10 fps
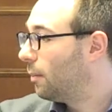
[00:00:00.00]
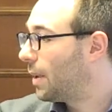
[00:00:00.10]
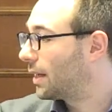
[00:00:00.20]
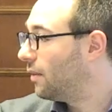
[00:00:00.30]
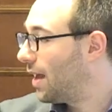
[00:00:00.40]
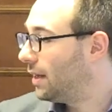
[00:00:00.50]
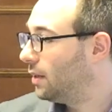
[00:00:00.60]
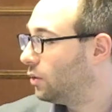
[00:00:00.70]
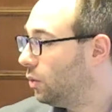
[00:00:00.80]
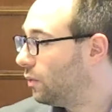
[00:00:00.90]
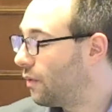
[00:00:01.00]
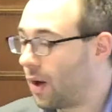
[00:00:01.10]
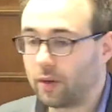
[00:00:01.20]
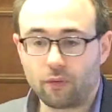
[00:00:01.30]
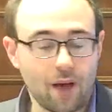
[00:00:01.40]
Machiavelli to the
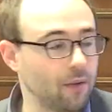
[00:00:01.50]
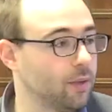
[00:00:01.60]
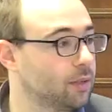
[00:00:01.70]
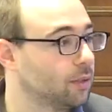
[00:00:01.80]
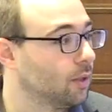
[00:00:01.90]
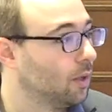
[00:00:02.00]
Founding Fathers,